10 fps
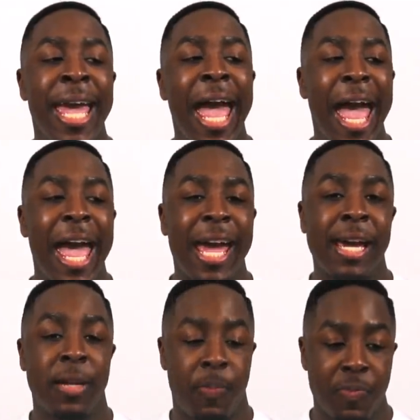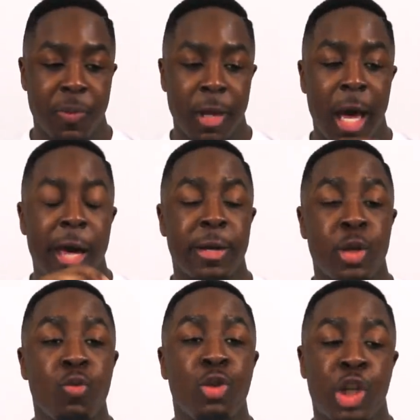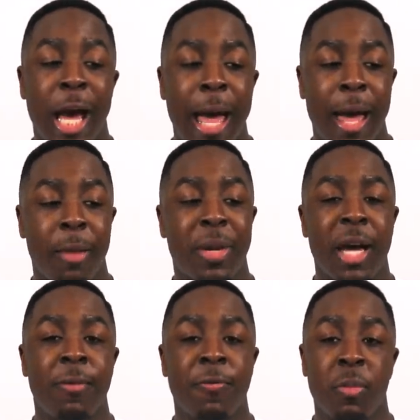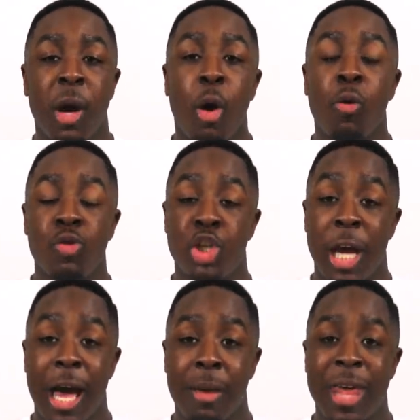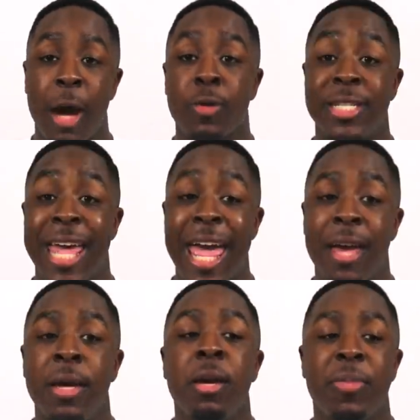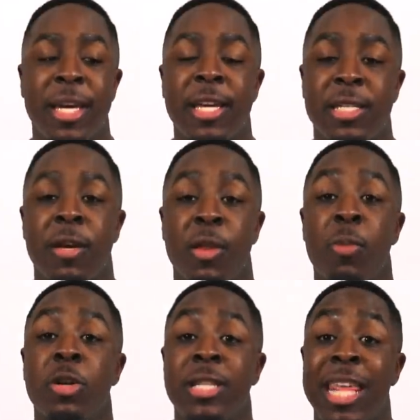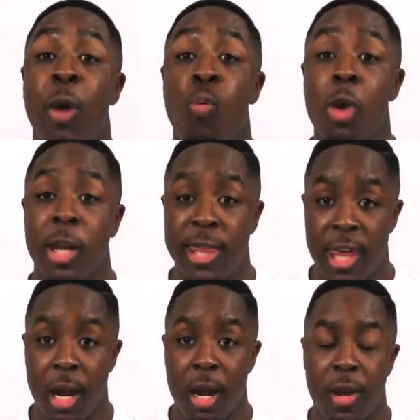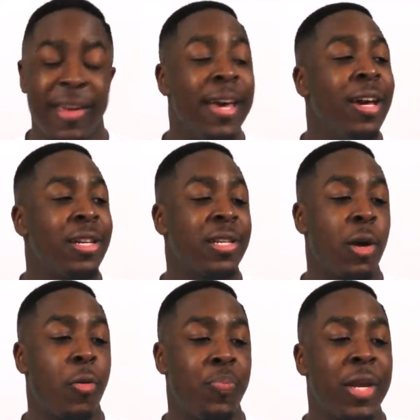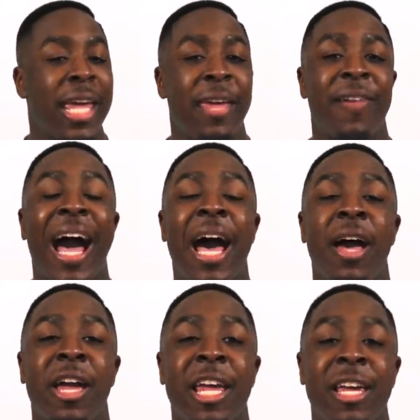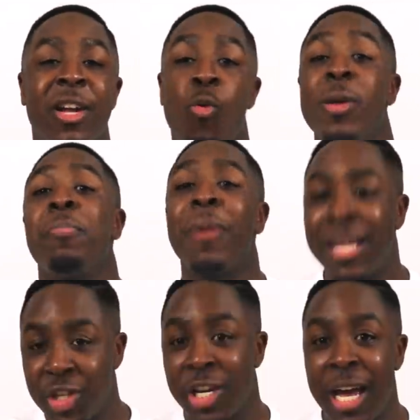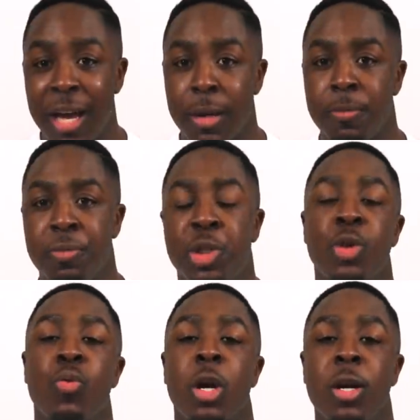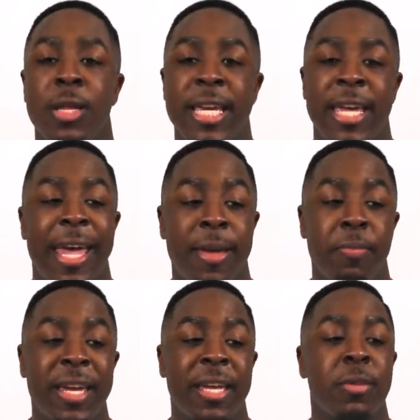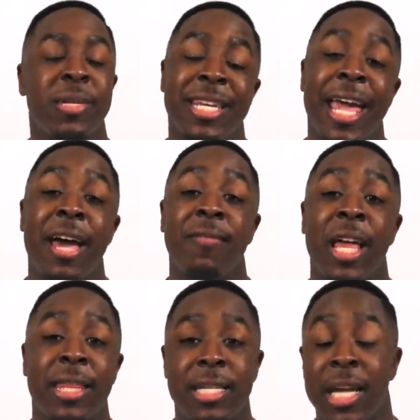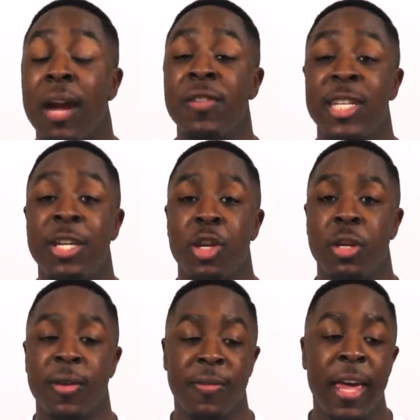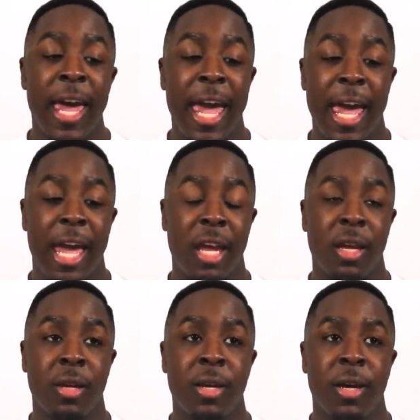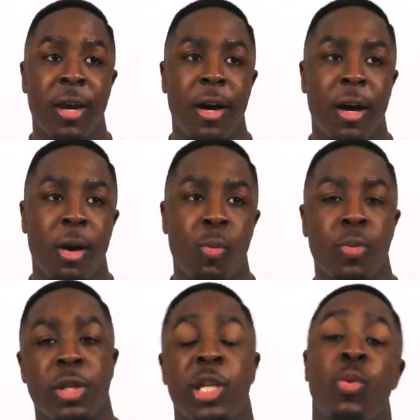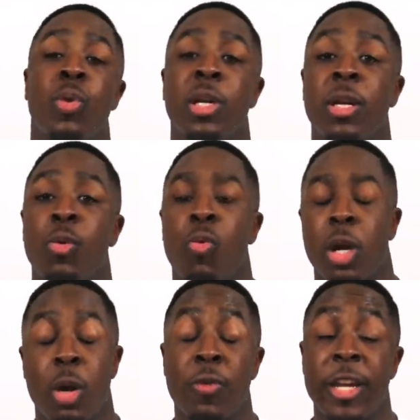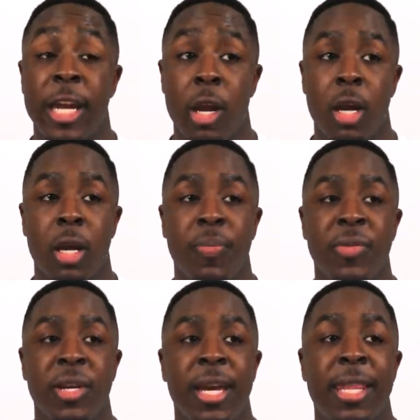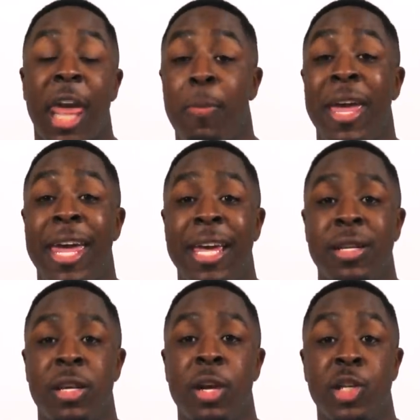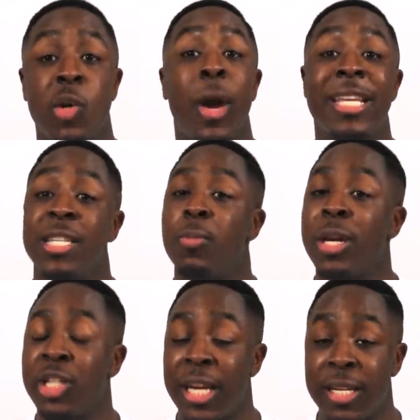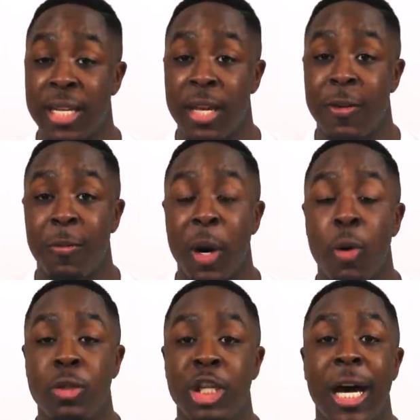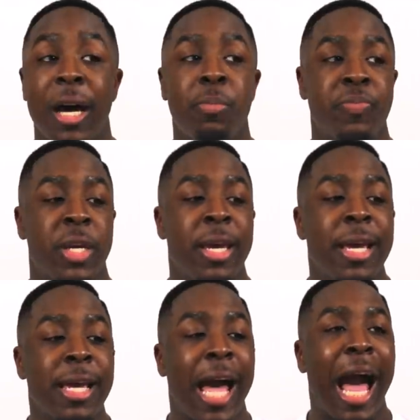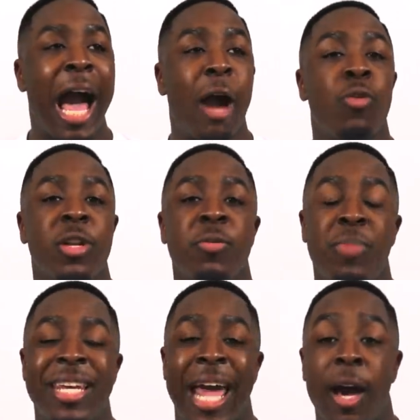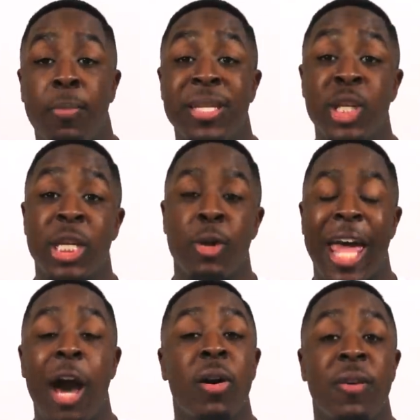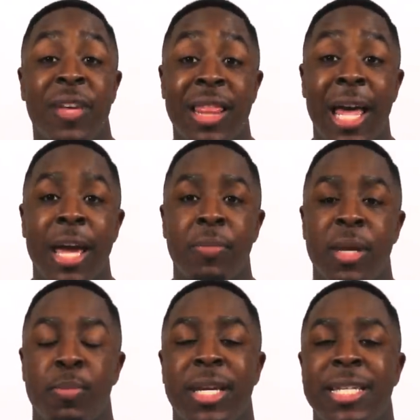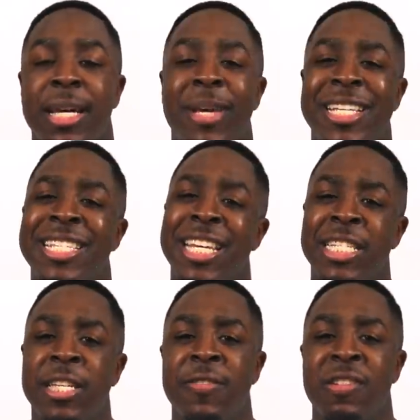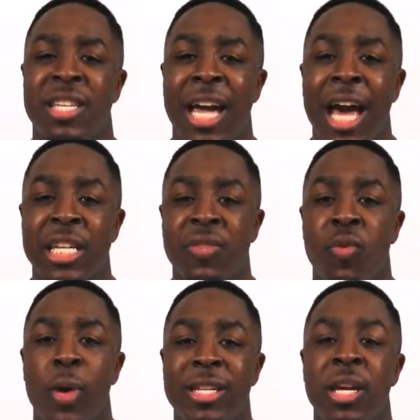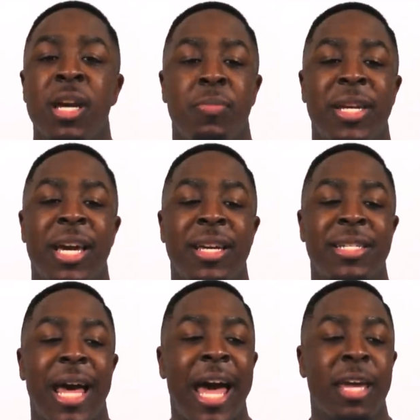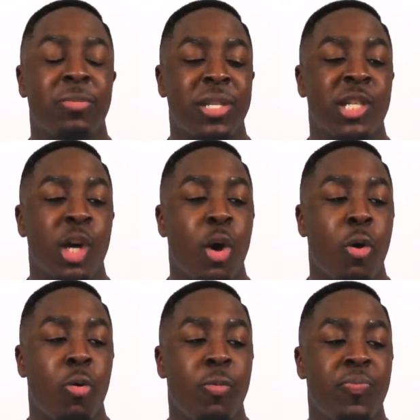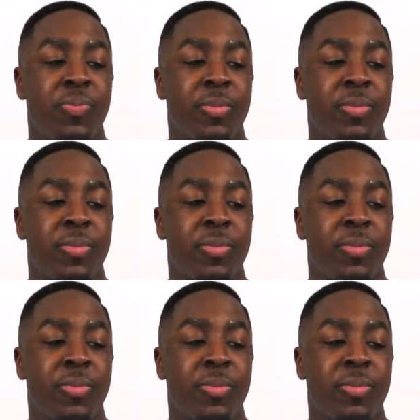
had a new job come from an old job that I was at because of the person that worked there. So if I quit my job too early and me and him did have like this conversation of, hey, um, do you want to work over here that pays twice as much I was getting in my old job? I would have been out of position and out of alignment because I'm not sensitive to the God's voice because I am so